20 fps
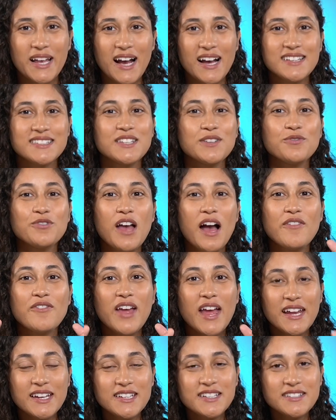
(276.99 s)
guys, if you have
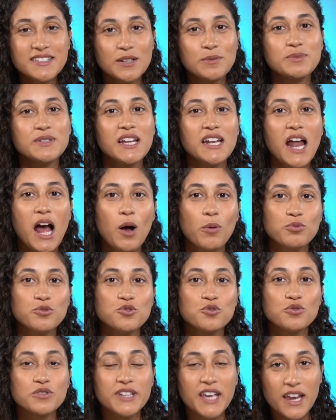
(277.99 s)
any tips that
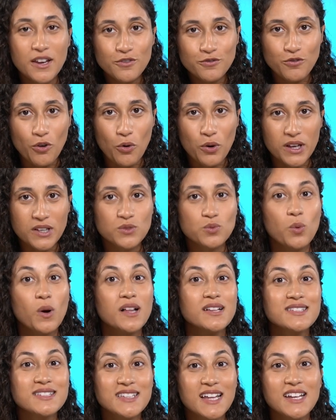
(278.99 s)
helped you gain focus
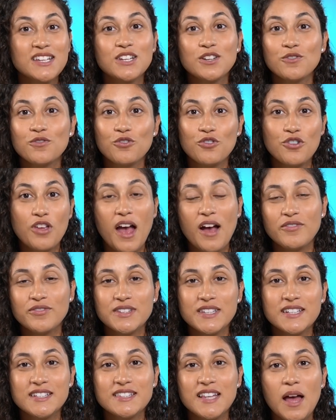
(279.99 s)
while studying for your
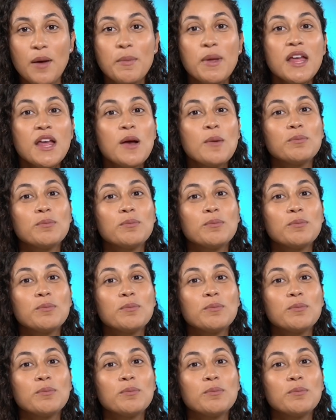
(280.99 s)
FE exam,